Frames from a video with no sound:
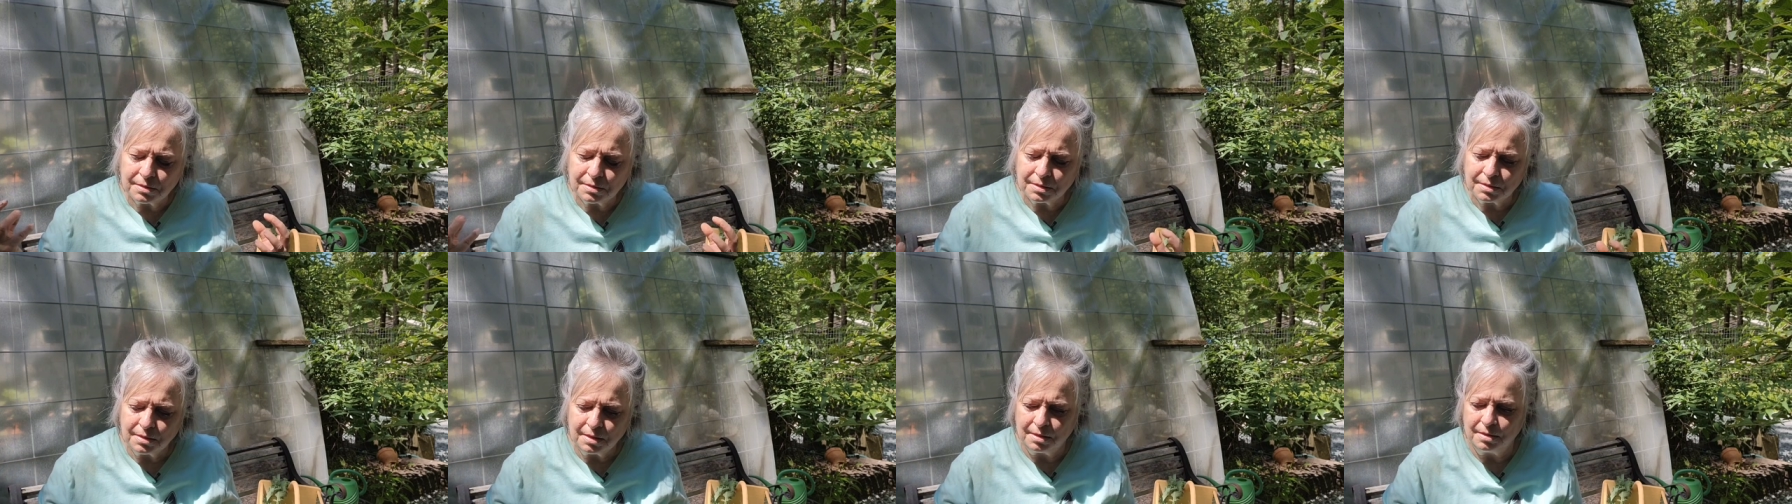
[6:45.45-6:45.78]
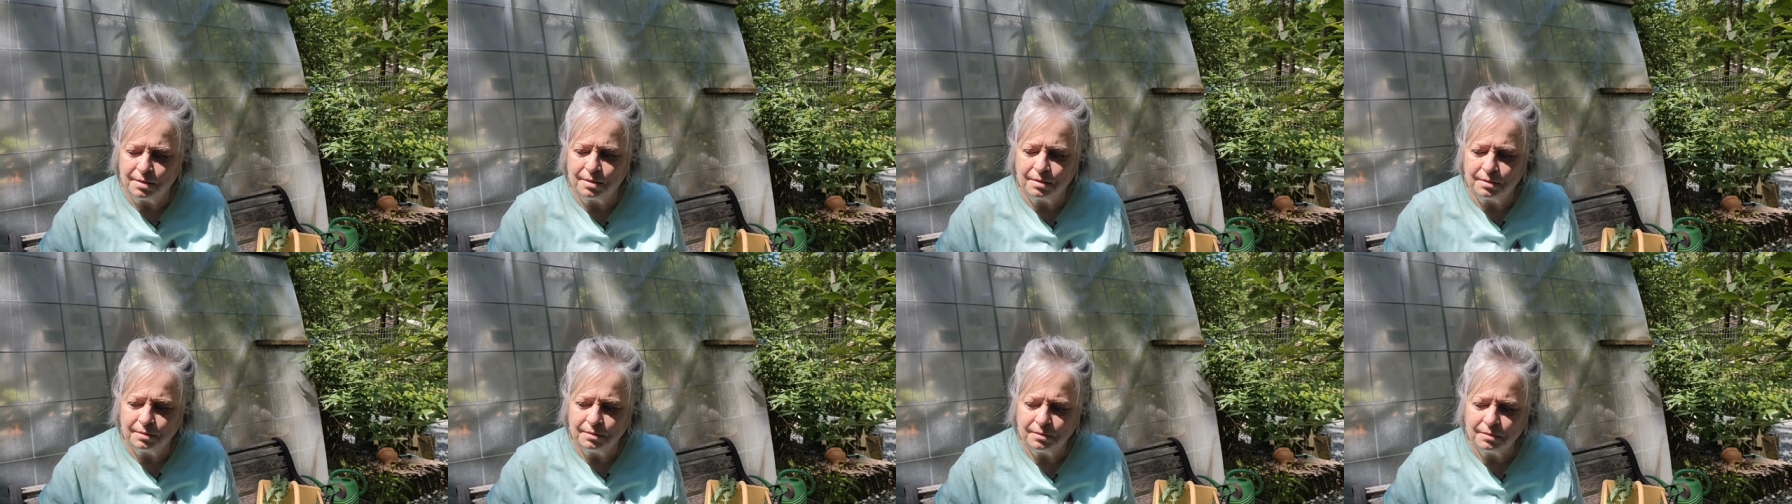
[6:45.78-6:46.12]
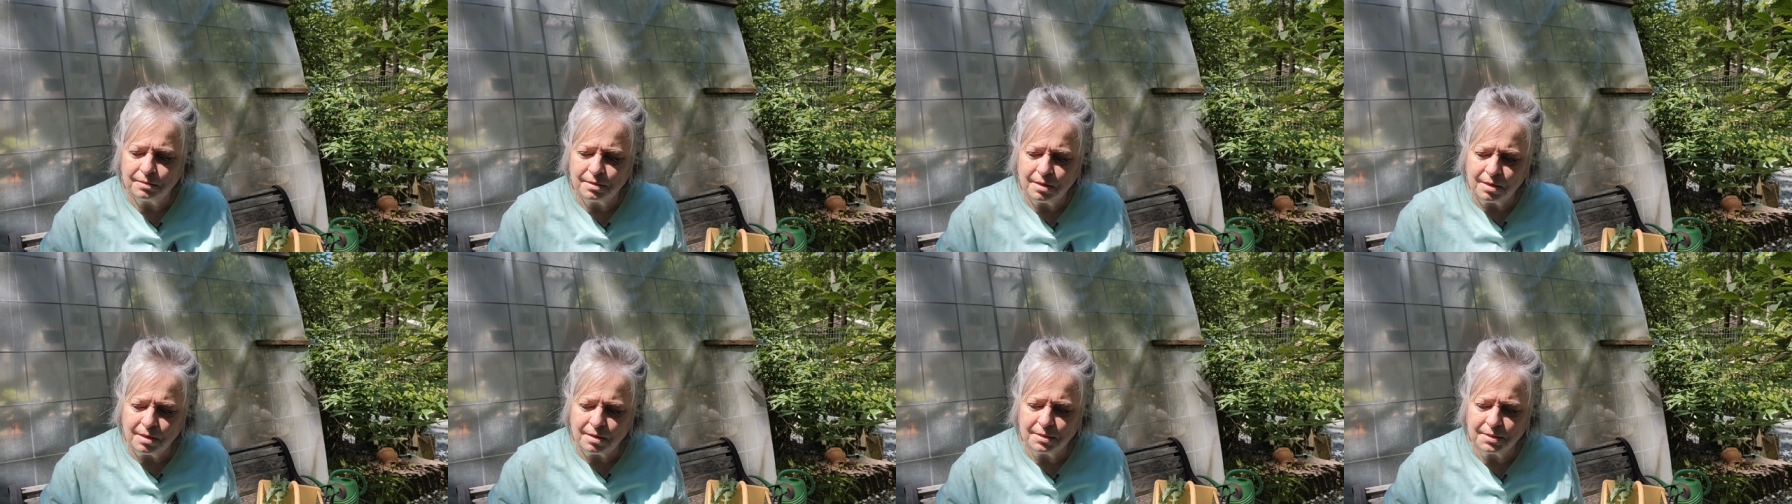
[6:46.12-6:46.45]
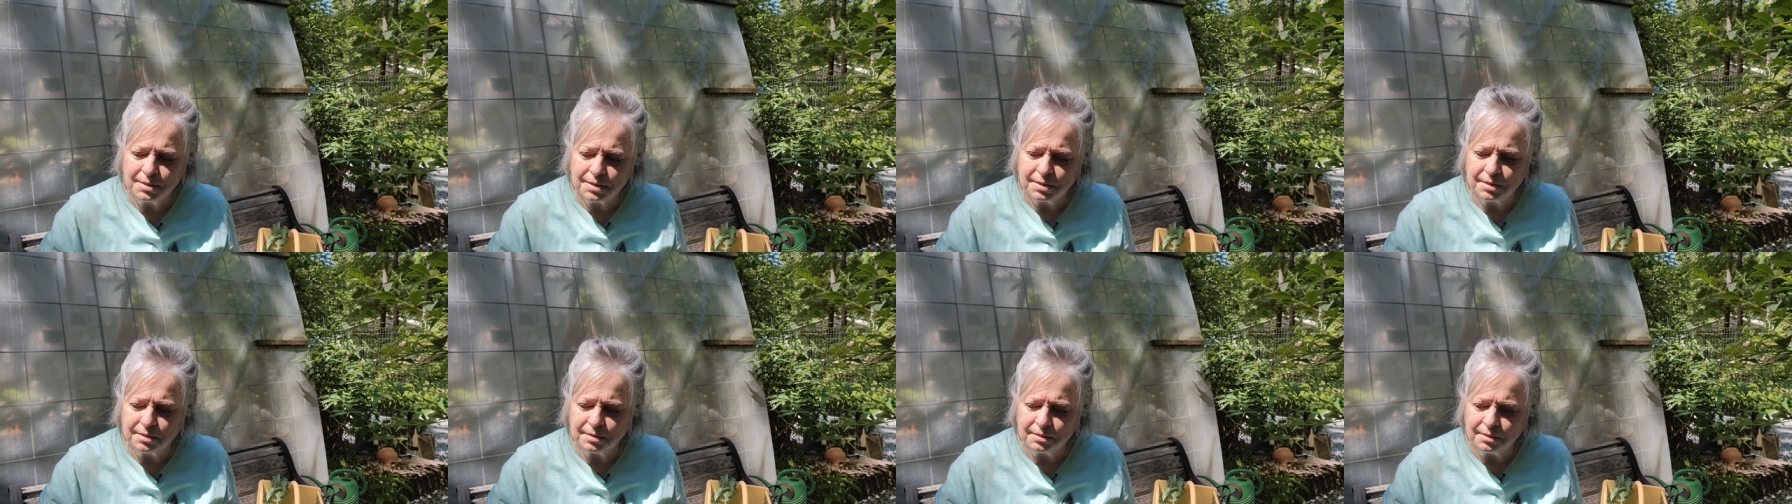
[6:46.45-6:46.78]
sun
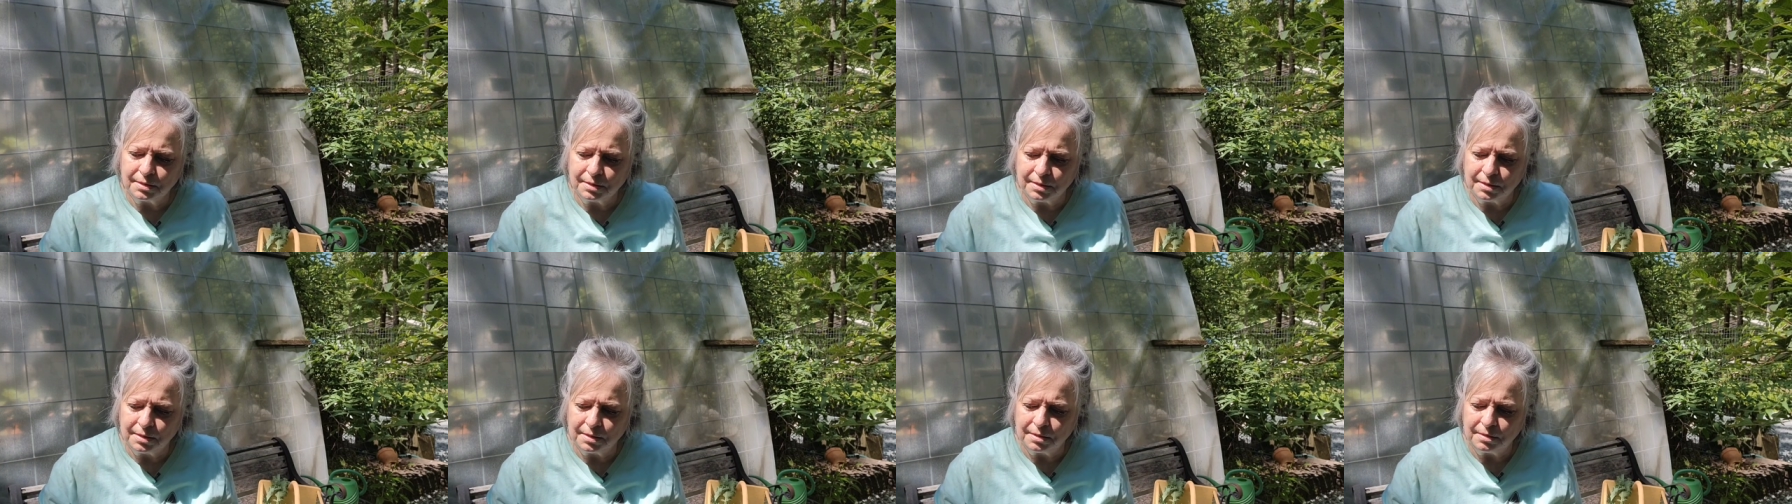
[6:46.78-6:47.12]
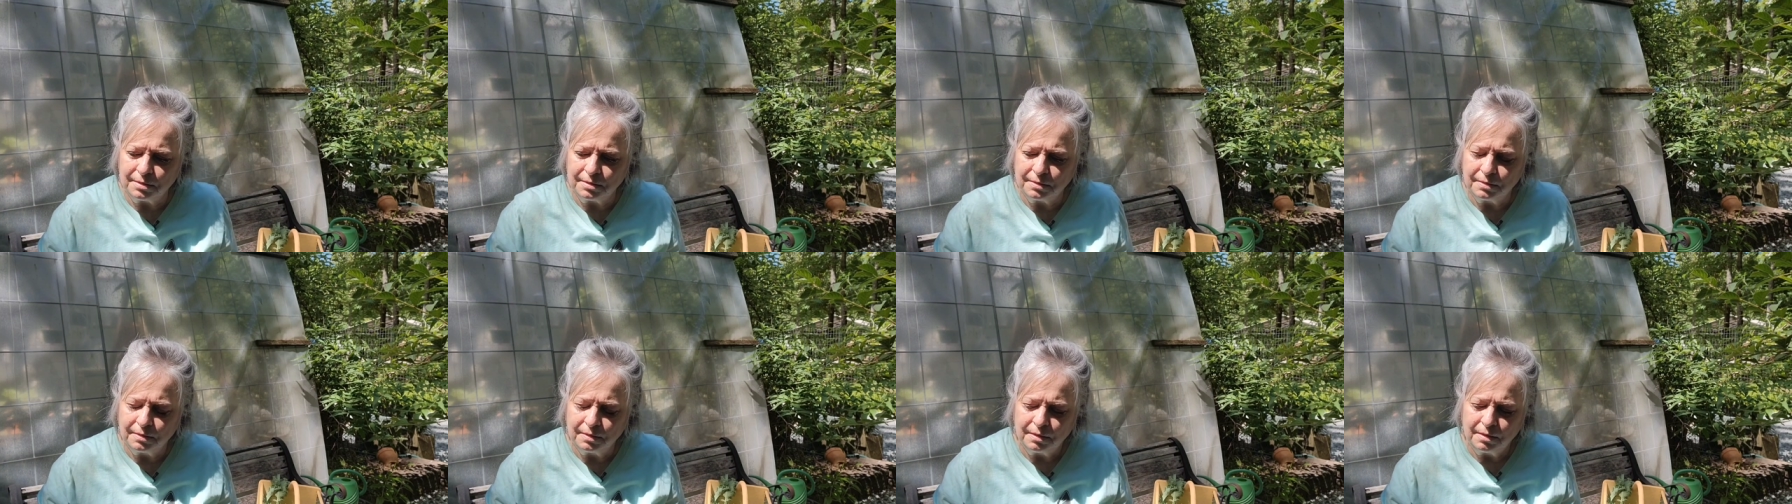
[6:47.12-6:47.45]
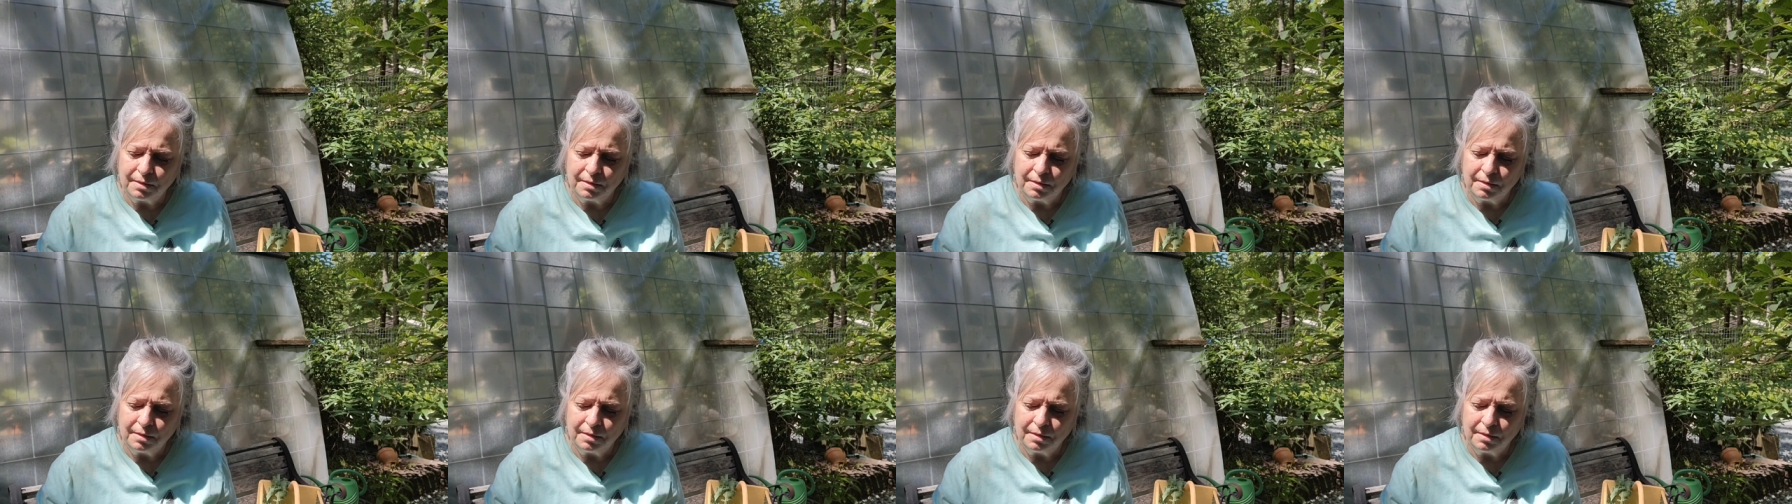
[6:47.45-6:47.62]
constantly